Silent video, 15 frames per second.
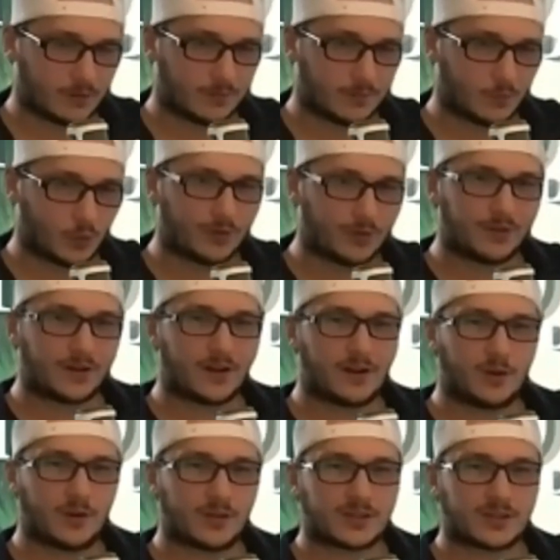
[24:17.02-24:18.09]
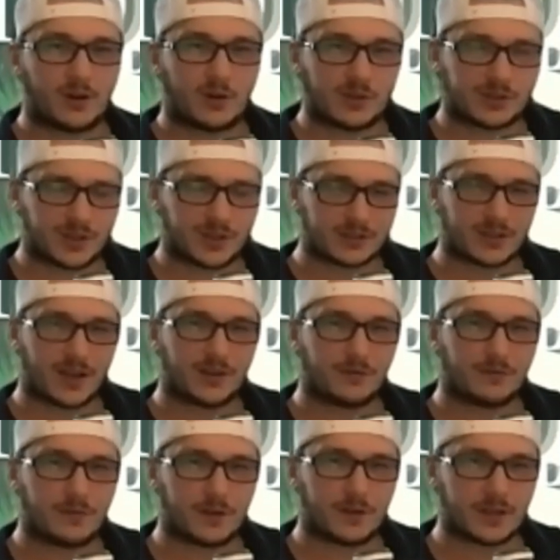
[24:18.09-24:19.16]
One thing I always I always say that's kind of
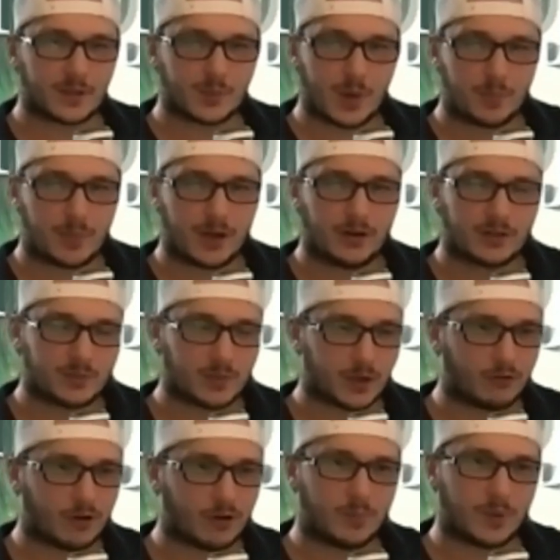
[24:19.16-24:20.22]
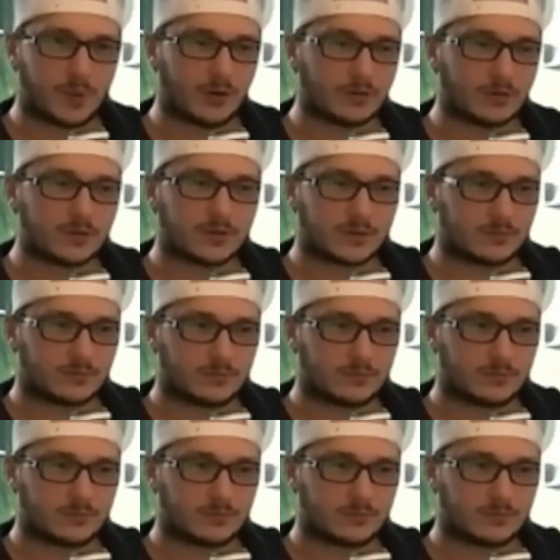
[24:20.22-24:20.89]
funny is my parents and my grandparents.